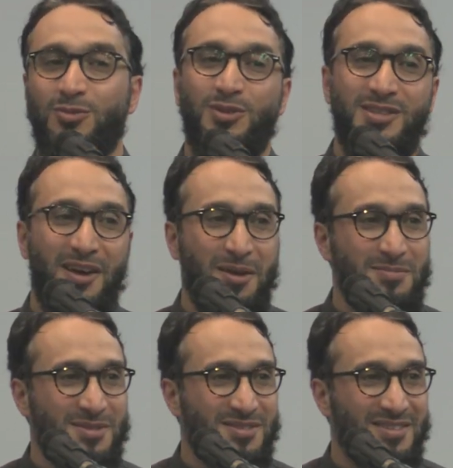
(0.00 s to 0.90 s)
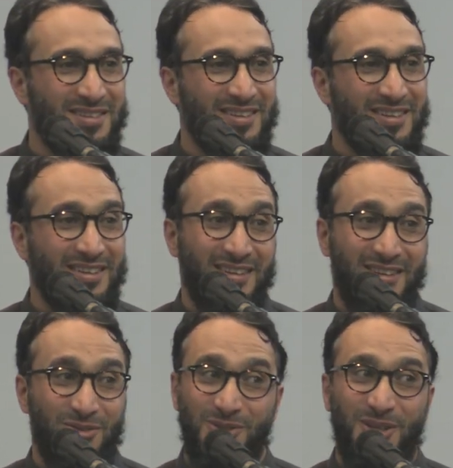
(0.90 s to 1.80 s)
and all times.
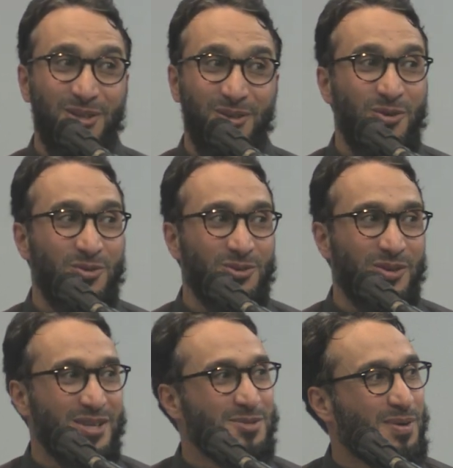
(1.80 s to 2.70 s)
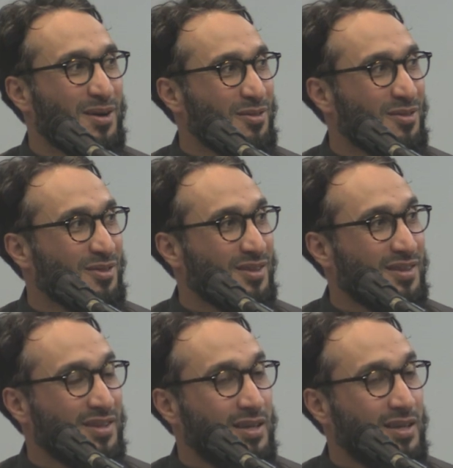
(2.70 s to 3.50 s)
You're not alone on this path.